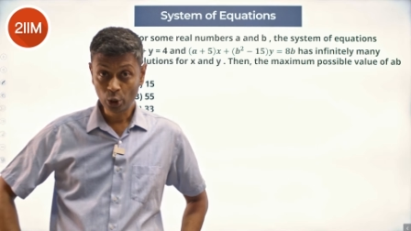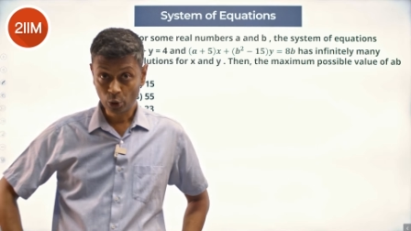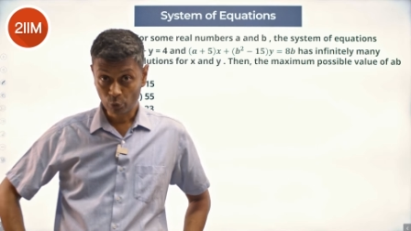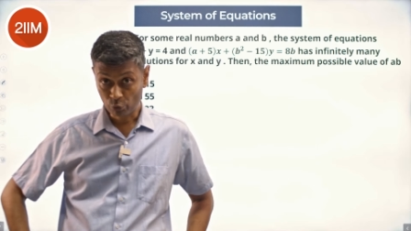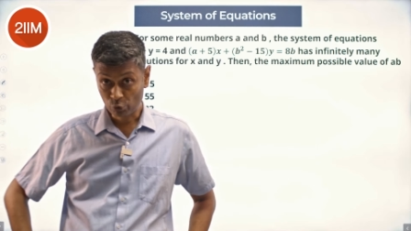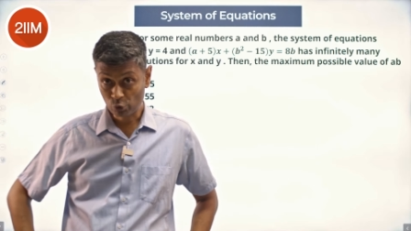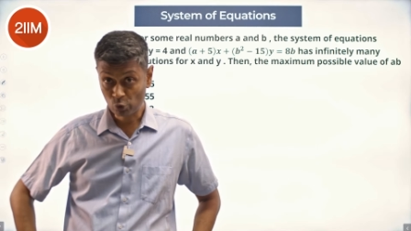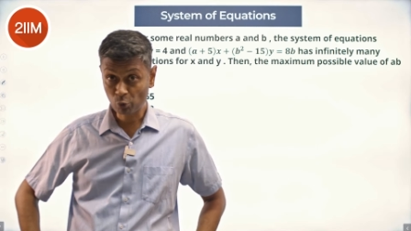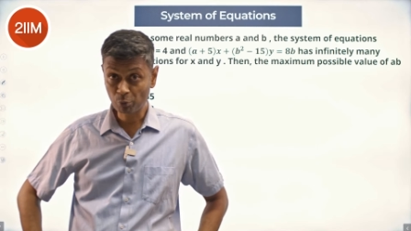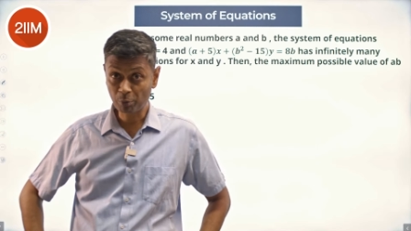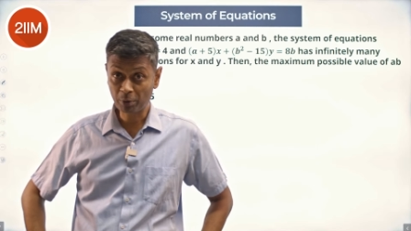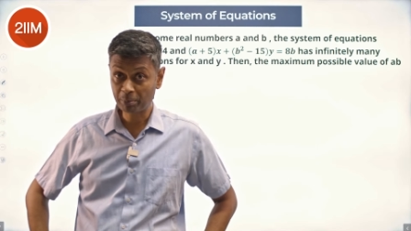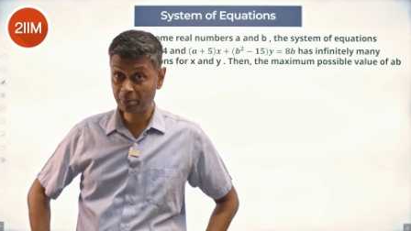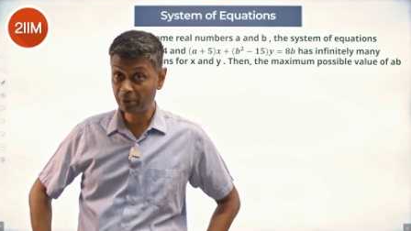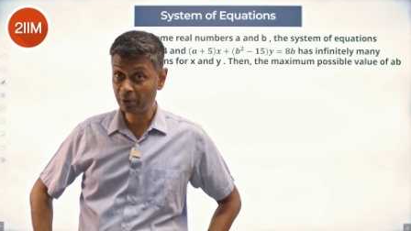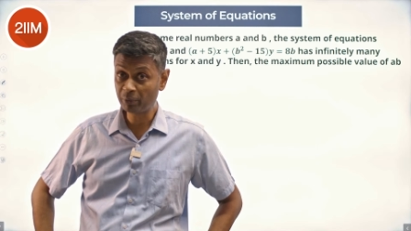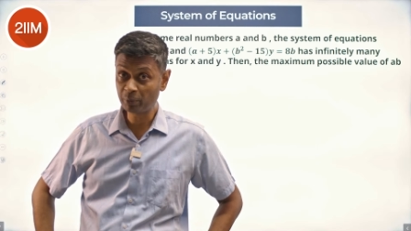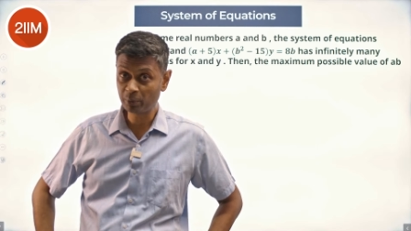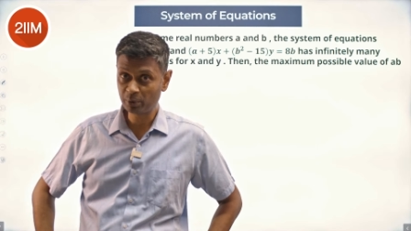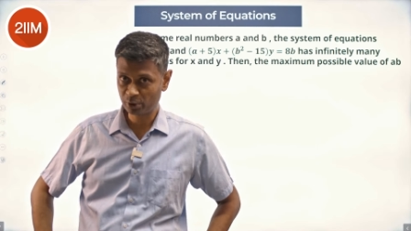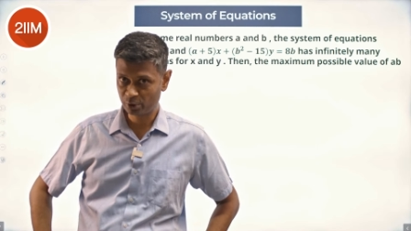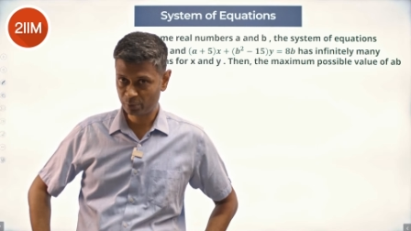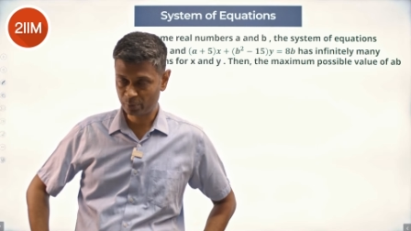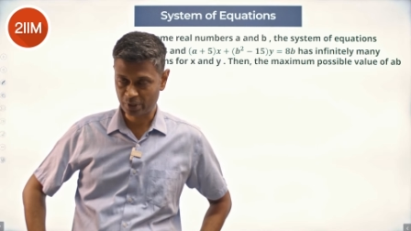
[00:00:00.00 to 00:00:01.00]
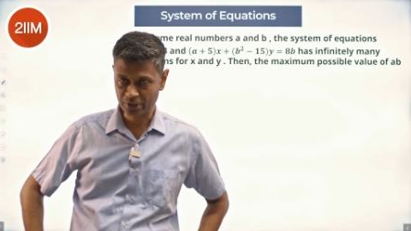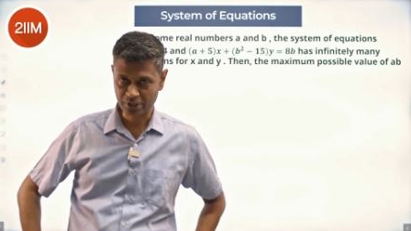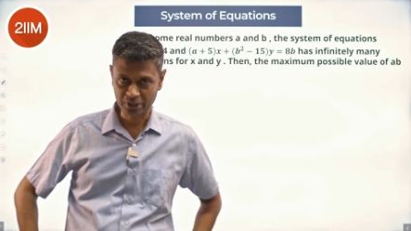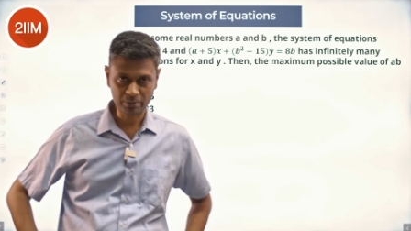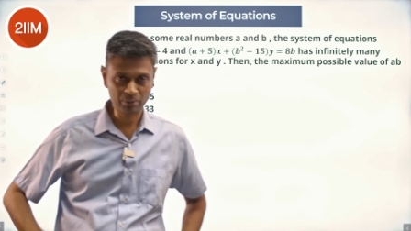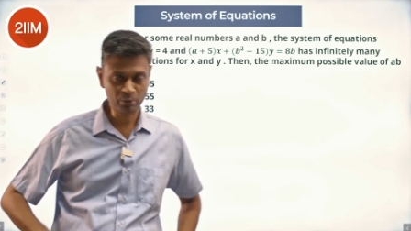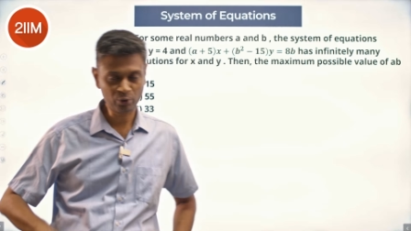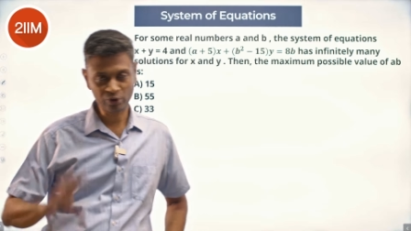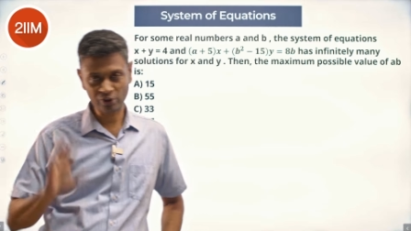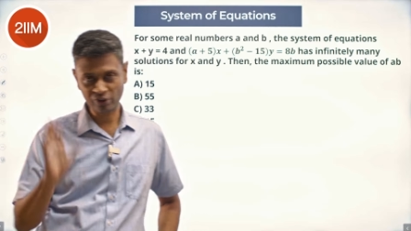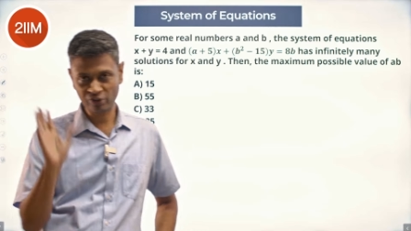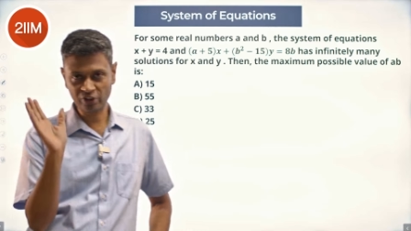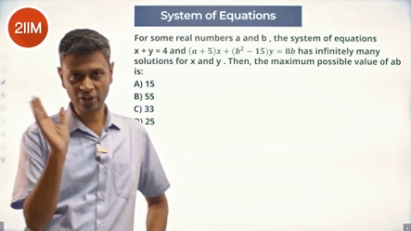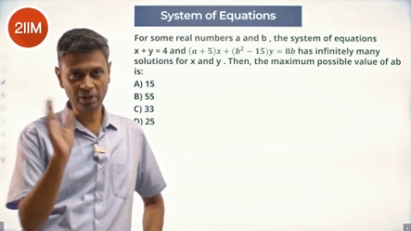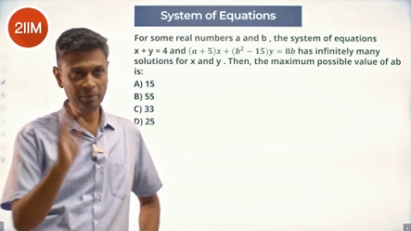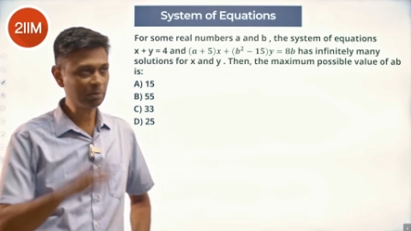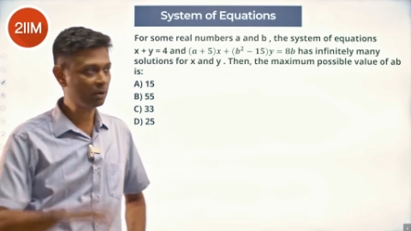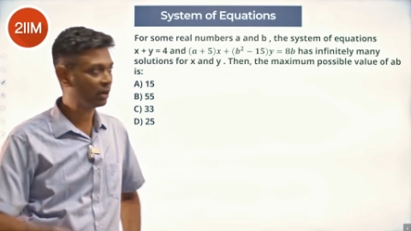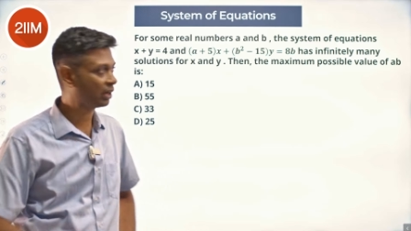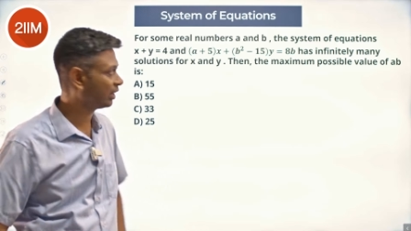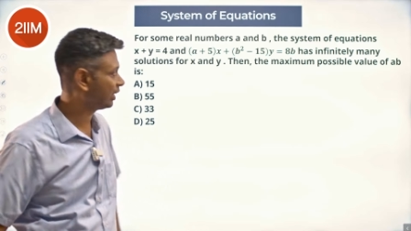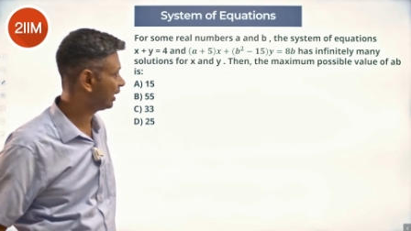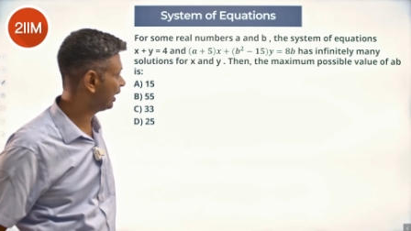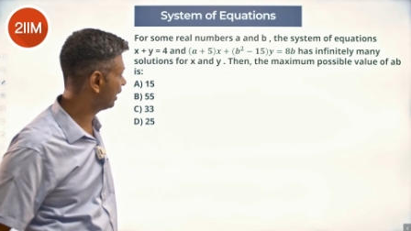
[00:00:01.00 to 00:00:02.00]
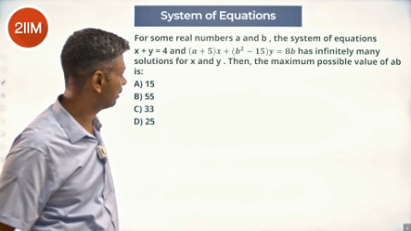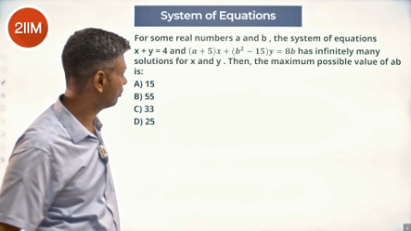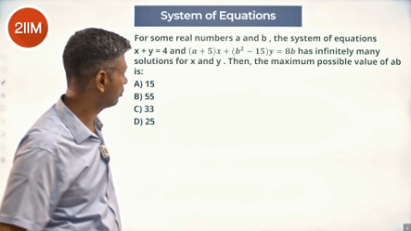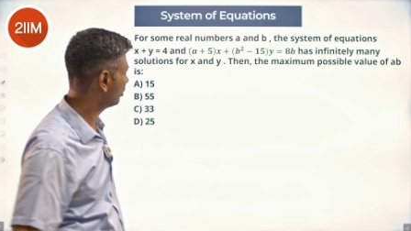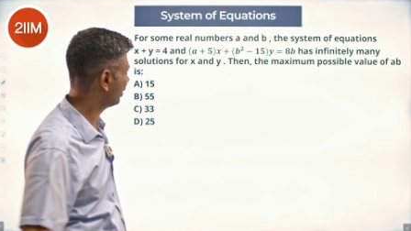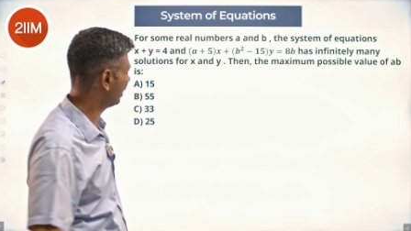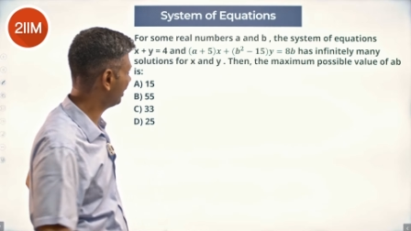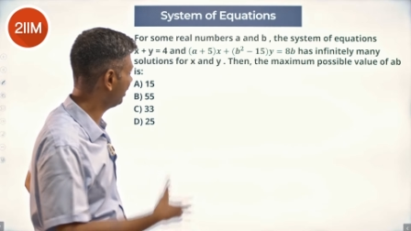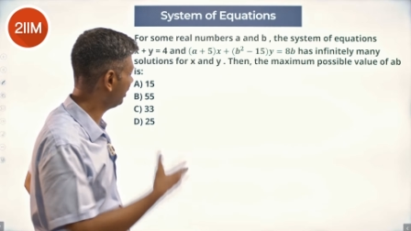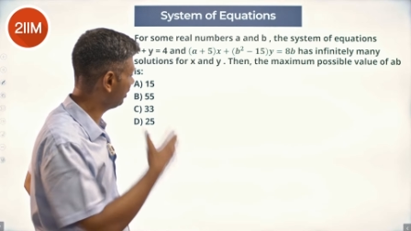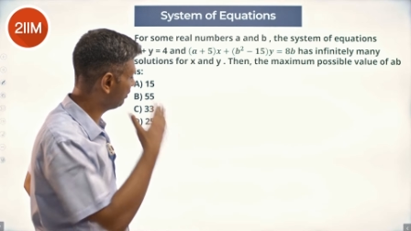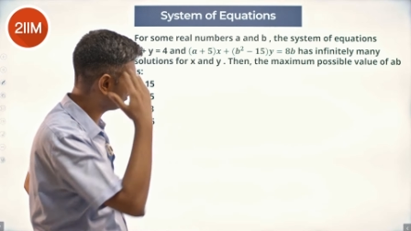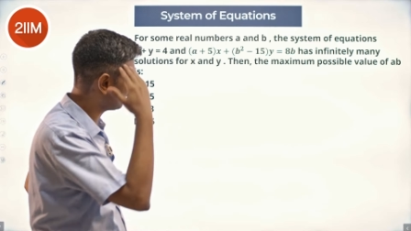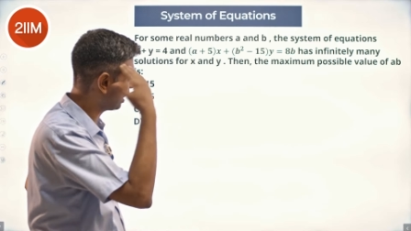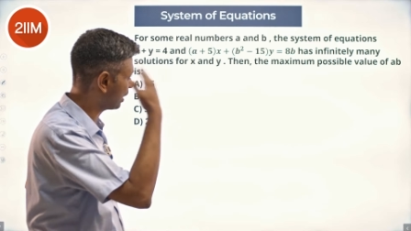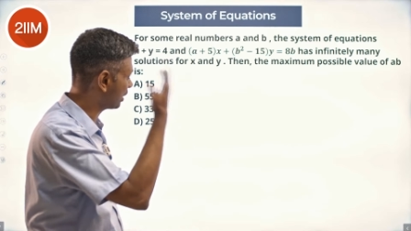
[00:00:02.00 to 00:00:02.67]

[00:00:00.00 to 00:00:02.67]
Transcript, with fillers: Super pleased with this question because I skipped it in the end because I didn't even